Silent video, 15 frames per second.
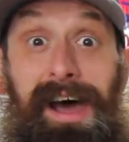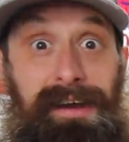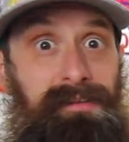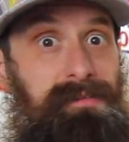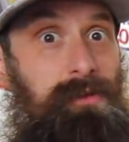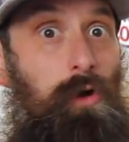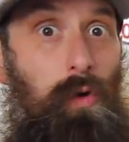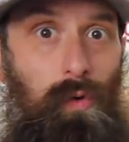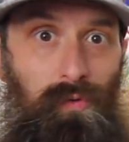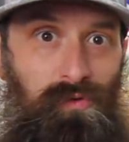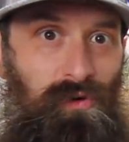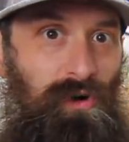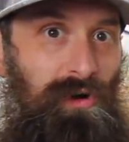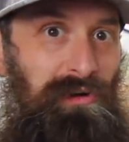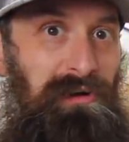How does the
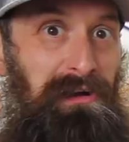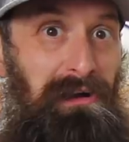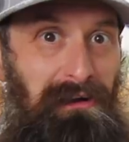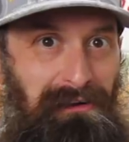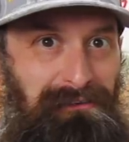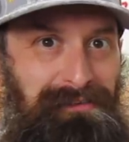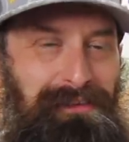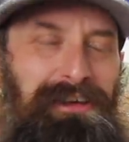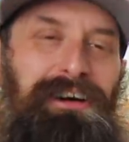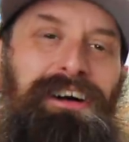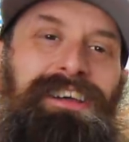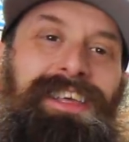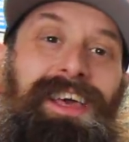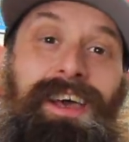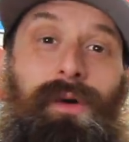overall car
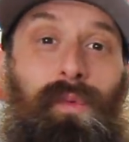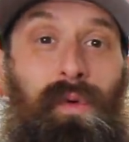look?